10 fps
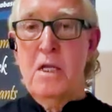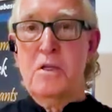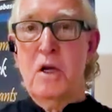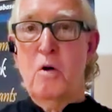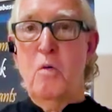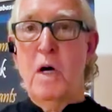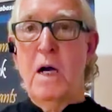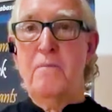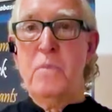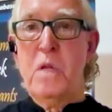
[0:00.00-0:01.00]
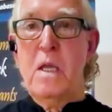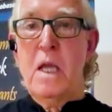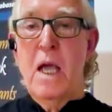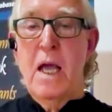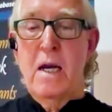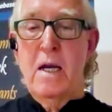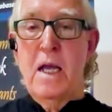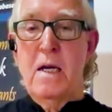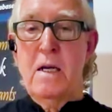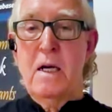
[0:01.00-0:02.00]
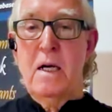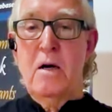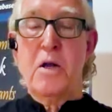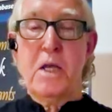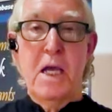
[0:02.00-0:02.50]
So on